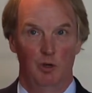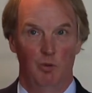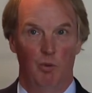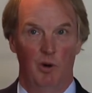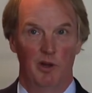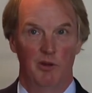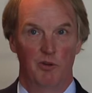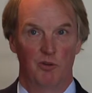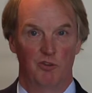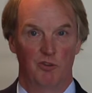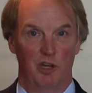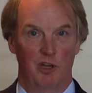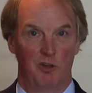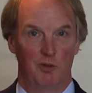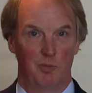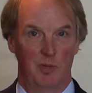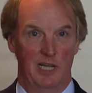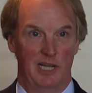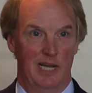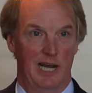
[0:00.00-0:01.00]
one who
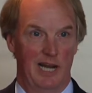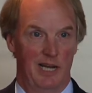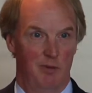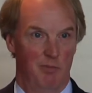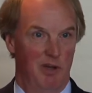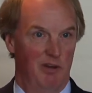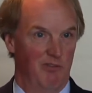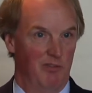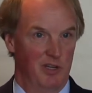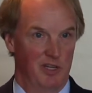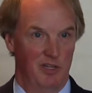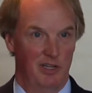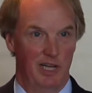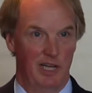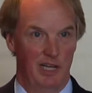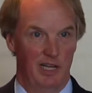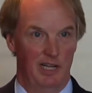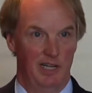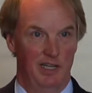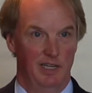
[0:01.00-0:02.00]
sends me an item every
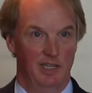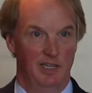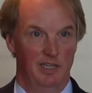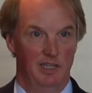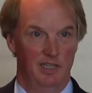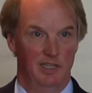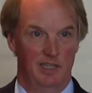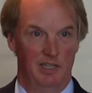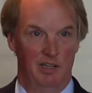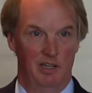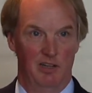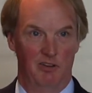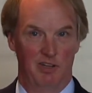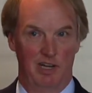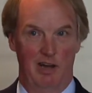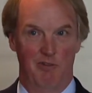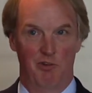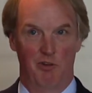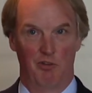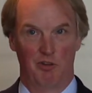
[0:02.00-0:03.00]
day, it's
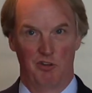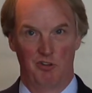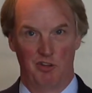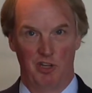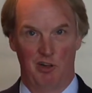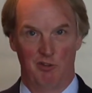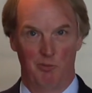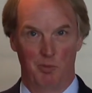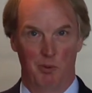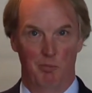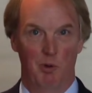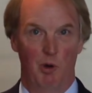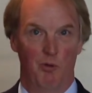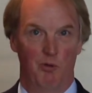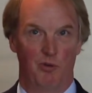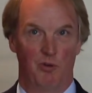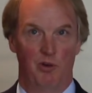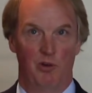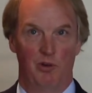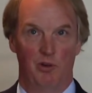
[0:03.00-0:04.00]
obviously self
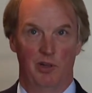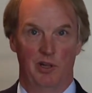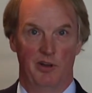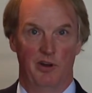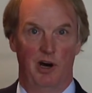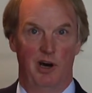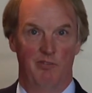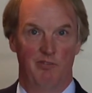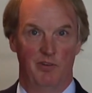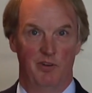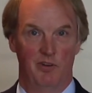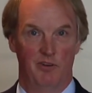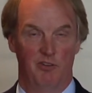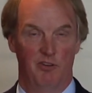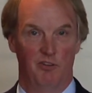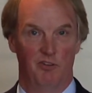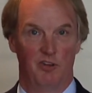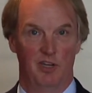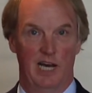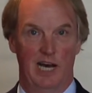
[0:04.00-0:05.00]
promotional and often mm -hmm.
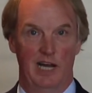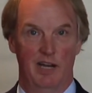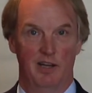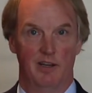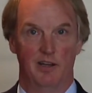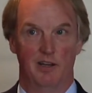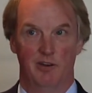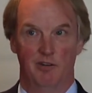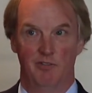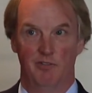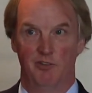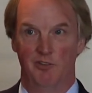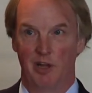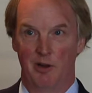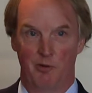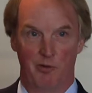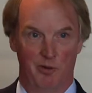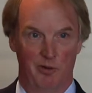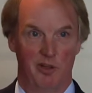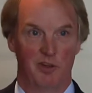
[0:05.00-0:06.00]
just not of
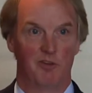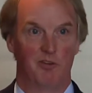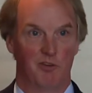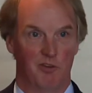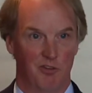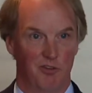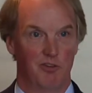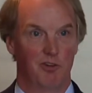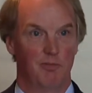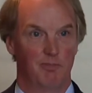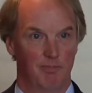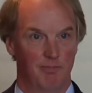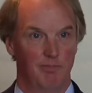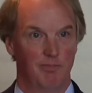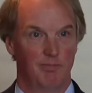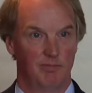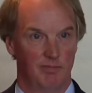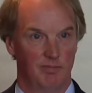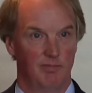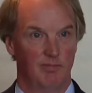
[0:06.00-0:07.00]
general interest.
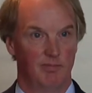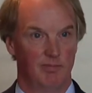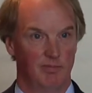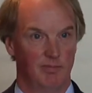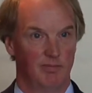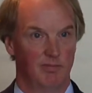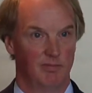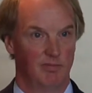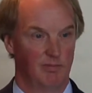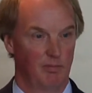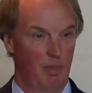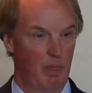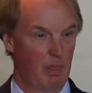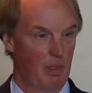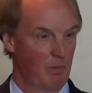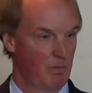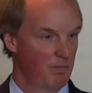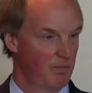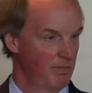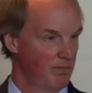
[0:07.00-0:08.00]
And the
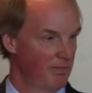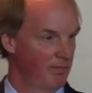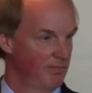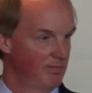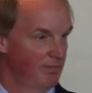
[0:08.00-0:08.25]
League of Women